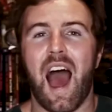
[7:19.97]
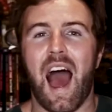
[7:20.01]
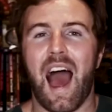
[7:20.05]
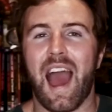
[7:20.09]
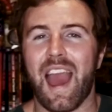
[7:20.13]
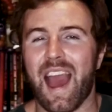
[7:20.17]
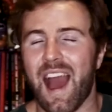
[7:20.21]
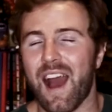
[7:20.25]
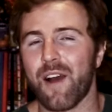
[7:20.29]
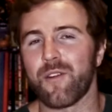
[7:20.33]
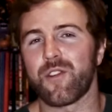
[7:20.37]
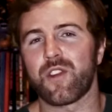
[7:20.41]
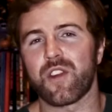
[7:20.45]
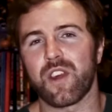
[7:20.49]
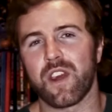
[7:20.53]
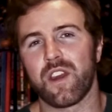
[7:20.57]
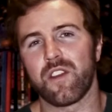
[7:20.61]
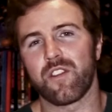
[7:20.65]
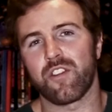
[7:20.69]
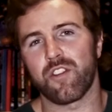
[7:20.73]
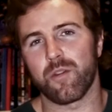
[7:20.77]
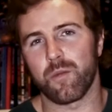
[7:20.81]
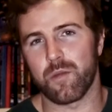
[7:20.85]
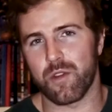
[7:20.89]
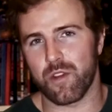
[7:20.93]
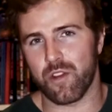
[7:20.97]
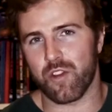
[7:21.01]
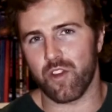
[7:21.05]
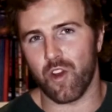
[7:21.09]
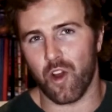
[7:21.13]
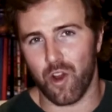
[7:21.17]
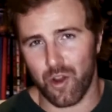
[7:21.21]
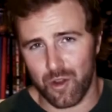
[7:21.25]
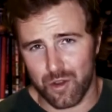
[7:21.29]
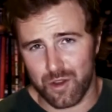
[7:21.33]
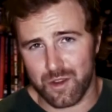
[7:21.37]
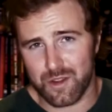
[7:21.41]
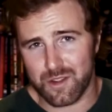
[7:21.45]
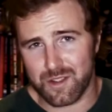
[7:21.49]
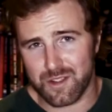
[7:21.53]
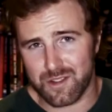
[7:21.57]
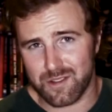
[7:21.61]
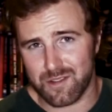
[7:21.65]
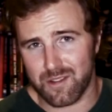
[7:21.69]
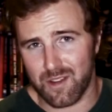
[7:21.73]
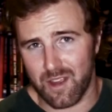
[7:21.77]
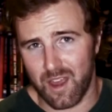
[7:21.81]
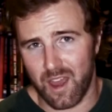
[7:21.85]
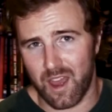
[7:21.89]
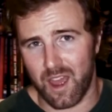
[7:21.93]
I have seen some of the
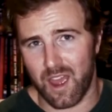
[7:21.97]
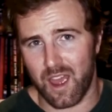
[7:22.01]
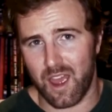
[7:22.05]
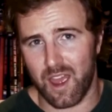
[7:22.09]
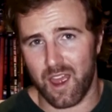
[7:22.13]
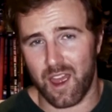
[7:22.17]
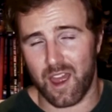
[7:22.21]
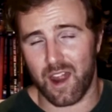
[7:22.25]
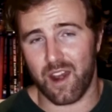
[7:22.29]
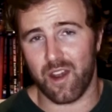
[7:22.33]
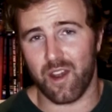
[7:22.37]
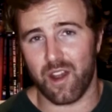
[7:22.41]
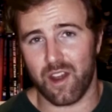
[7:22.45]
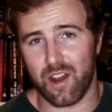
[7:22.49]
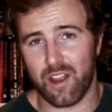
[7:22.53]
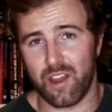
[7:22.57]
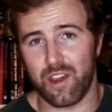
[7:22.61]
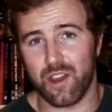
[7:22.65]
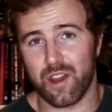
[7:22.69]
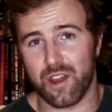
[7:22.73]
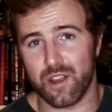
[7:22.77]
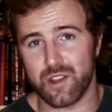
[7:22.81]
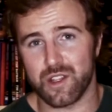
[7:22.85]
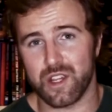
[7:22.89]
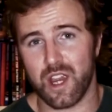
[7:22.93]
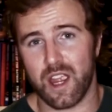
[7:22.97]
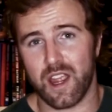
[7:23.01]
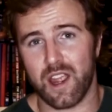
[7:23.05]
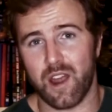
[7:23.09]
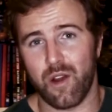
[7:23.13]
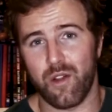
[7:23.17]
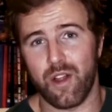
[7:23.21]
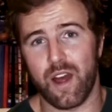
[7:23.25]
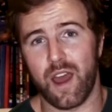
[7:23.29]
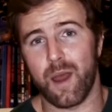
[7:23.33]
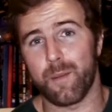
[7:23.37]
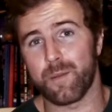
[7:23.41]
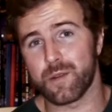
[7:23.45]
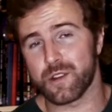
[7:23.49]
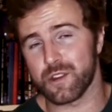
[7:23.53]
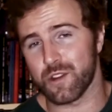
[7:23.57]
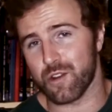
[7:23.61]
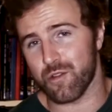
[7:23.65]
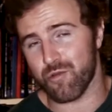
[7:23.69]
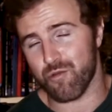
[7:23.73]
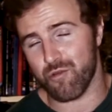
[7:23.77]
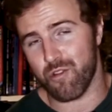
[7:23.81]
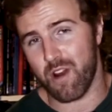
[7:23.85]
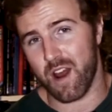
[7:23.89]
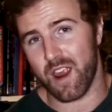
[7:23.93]
toys, and you can check out that
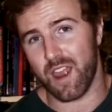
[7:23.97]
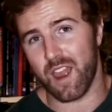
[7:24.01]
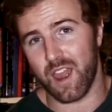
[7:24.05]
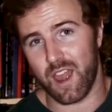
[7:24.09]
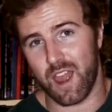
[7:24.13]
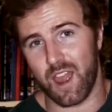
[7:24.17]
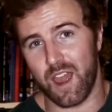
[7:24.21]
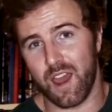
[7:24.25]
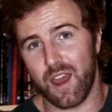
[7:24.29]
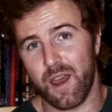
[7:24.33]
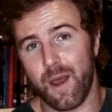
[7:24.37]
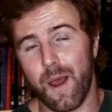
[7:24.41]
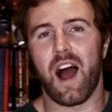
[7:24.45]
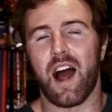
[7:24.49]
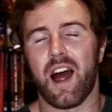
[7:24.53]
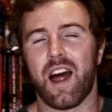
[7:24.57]
episode right here.